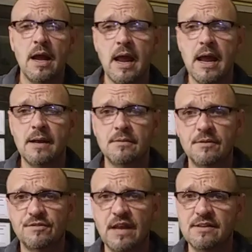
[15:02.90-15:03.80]
and
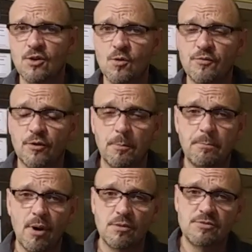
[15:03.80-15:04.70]
stay tuned for
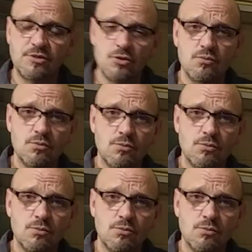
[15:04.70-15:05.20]
part two.